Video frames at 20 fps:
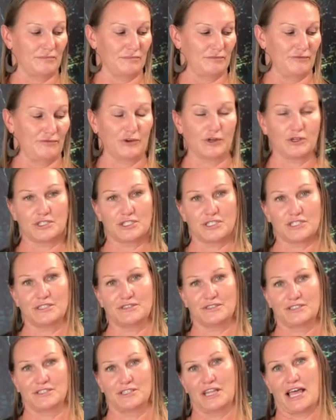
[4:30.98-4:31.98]

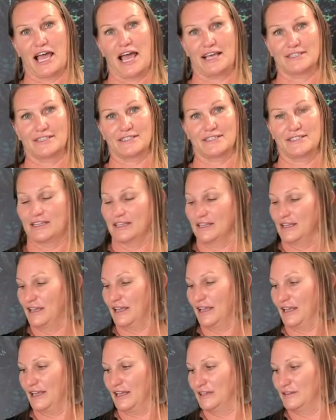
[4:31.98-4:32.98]
first to last,
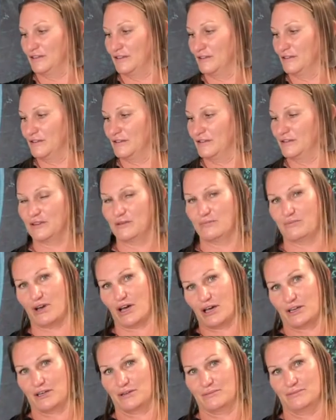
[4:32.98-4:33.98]
and the
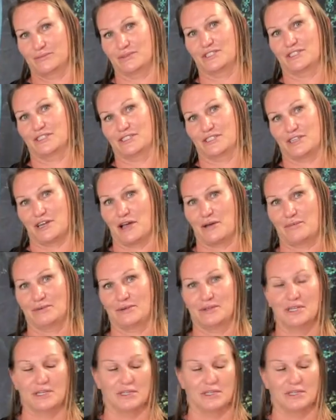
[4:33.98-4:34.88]
bottom to the top.